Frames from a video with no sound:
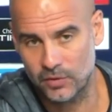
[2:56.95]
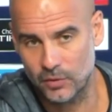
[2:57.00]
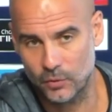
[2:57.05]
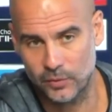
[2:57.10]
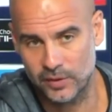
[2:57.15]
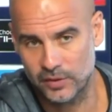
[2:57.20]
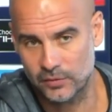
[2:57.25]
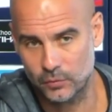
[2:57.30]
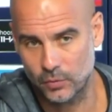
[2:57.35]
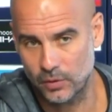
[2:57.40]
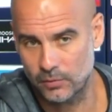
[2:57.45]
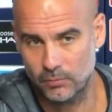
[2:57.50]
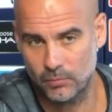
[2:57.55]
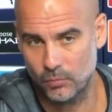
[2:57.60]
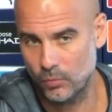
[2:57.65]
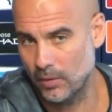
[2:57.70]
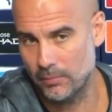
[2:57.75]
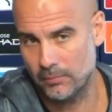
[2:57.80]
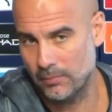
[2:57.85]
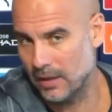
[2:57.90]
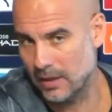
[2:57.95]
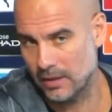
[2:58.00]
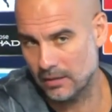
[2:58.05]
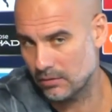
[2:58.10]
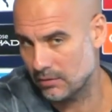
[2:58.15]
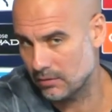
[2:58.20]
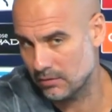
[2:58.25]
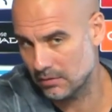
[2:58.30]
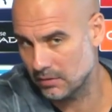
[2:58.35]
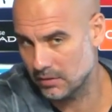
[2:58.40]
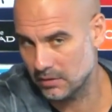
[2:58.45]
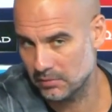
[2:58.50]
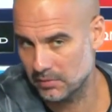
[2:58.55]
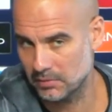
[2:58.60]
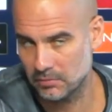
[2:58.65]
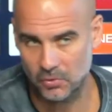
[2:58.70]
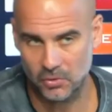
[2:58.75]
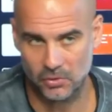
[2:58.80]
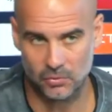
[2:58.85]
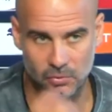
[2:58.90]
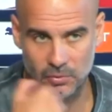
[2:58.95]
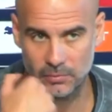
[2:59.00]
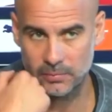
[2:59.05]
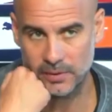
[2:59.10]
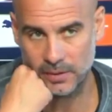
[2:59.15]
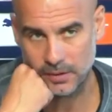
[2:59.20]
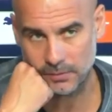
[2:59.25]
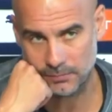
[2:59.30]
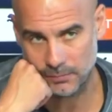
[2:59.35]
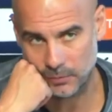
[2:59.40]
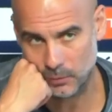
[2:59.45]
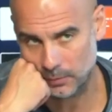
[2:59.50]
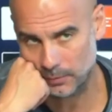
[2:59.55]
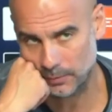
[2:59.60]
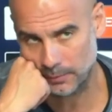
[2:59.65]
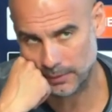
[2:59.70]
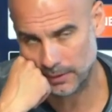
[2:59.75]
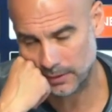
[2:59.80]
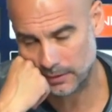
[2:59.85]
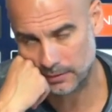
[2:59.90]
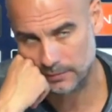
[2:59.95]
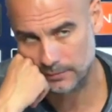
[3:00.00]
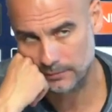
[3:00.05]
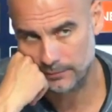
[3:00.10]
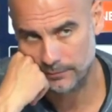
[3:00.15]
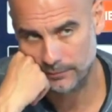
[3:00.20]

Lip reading: 3 weeks, one month, a little bit more, we'll be back.